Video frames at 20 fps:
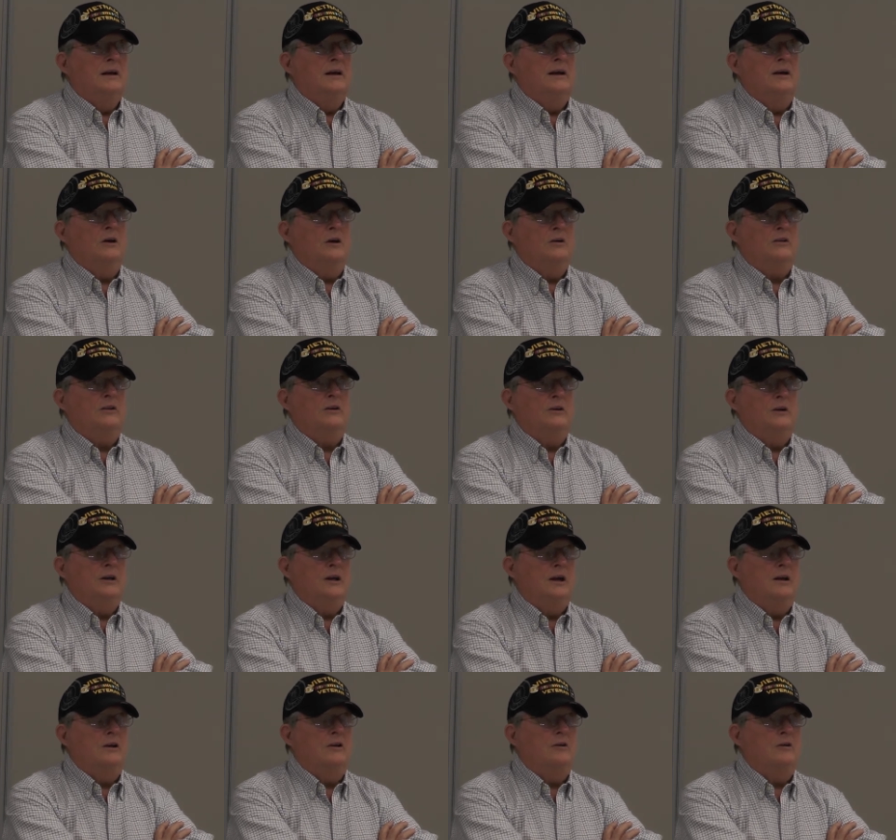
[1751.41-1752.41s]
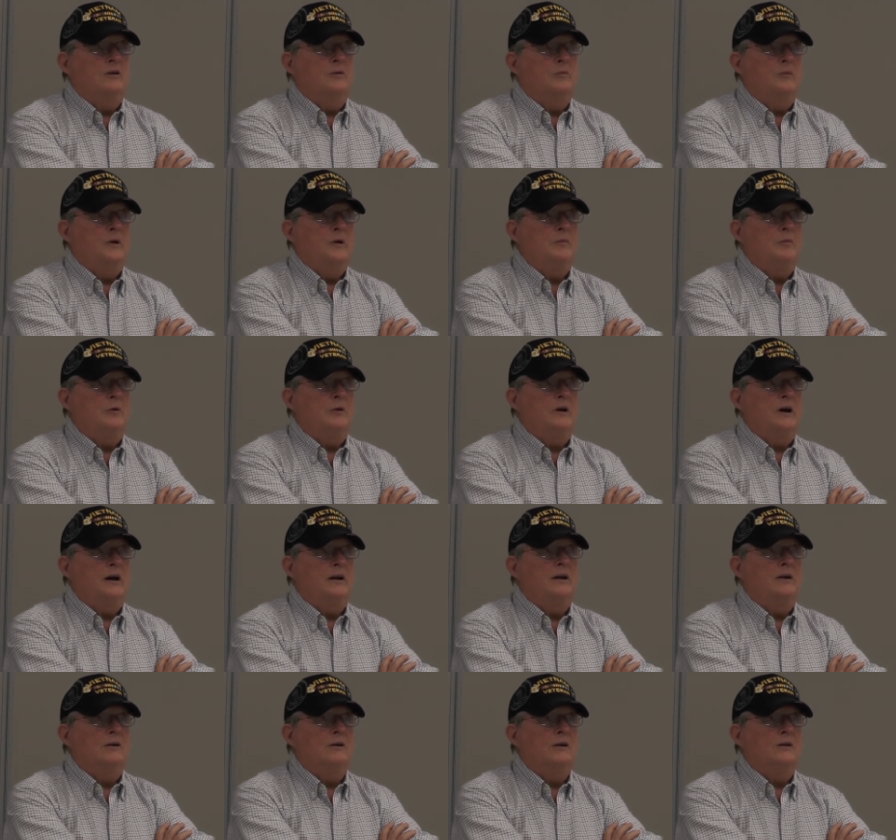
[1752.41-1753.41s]
"Hey, all 3,800 people
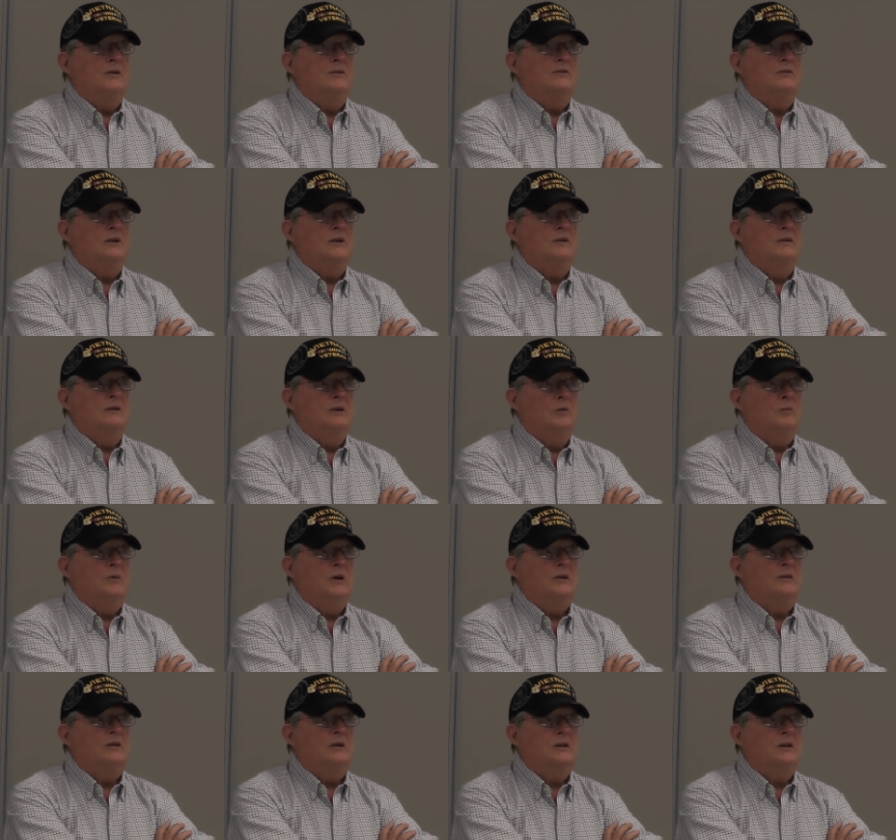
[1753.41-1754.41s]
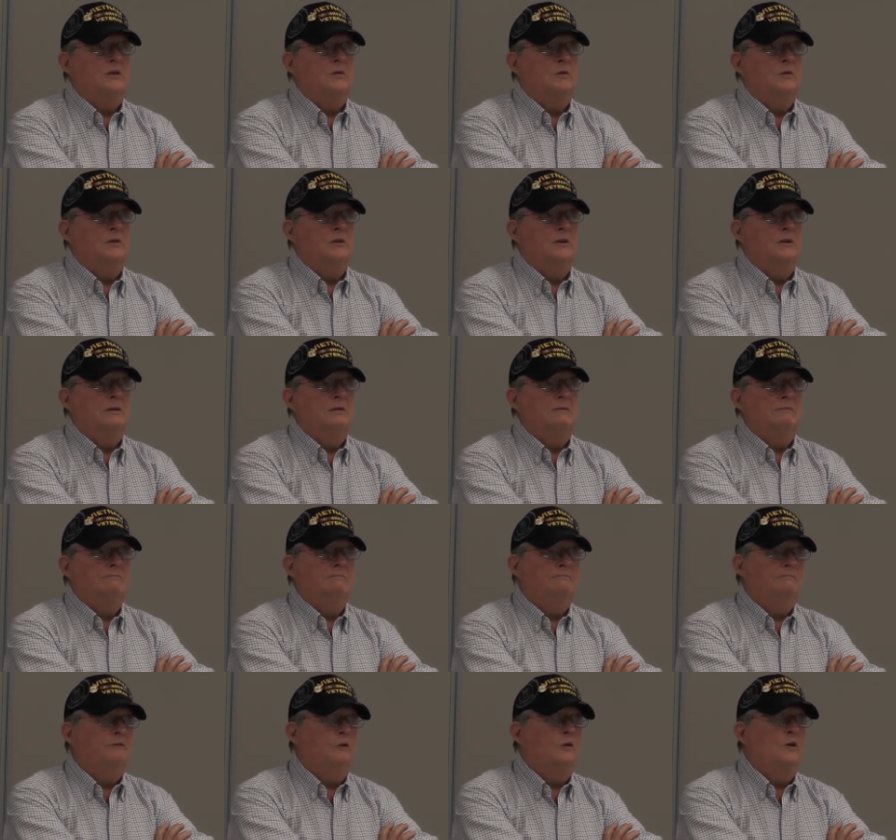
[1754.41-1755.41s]
got here on the basically within
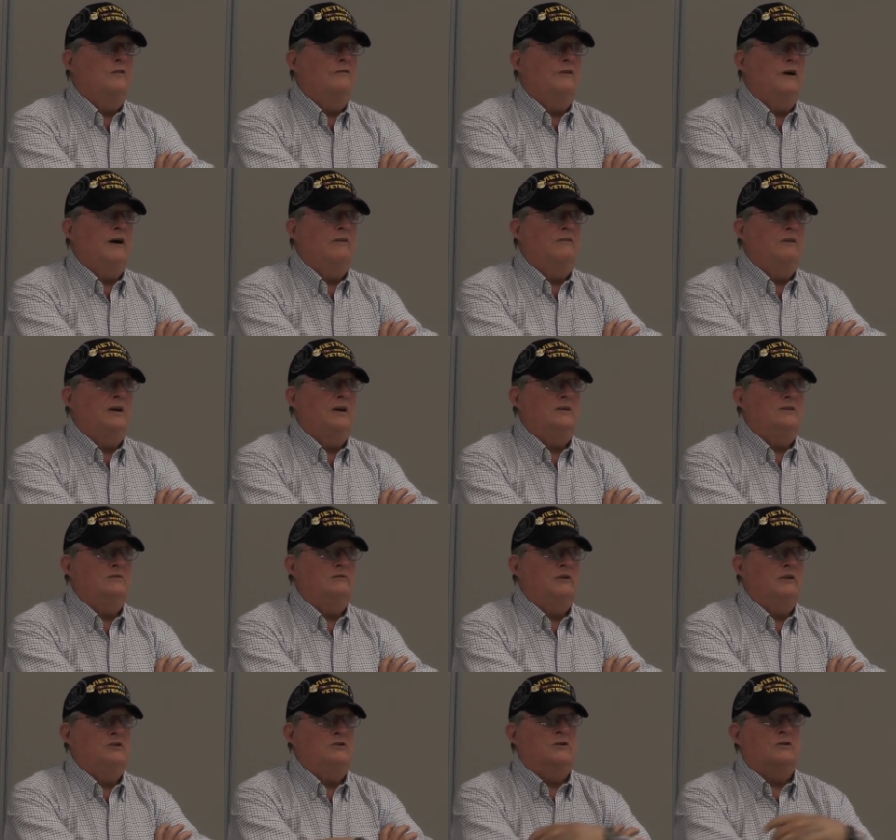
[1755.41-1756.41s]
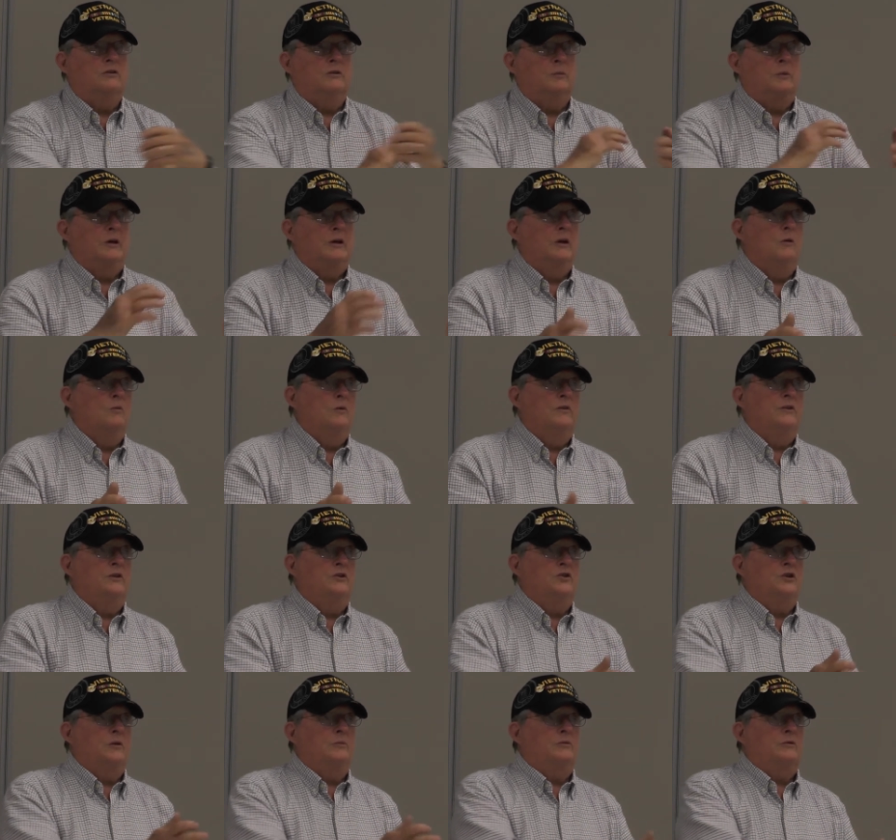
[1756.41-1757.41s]
45 days of each other, depending on when the
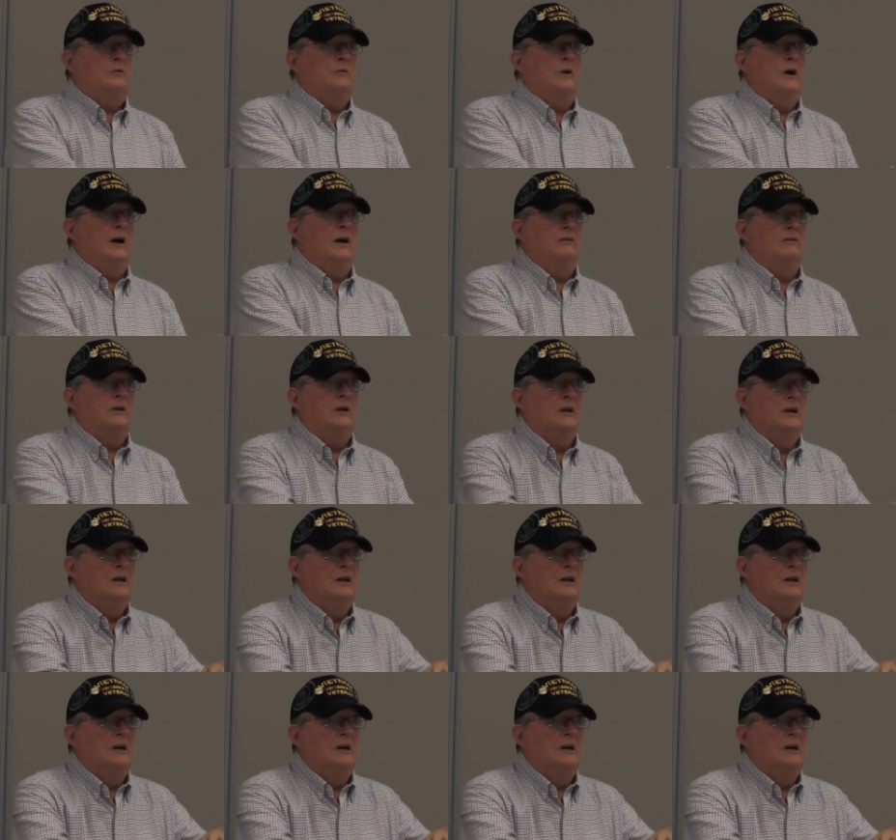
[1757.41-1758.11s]
ships arrived."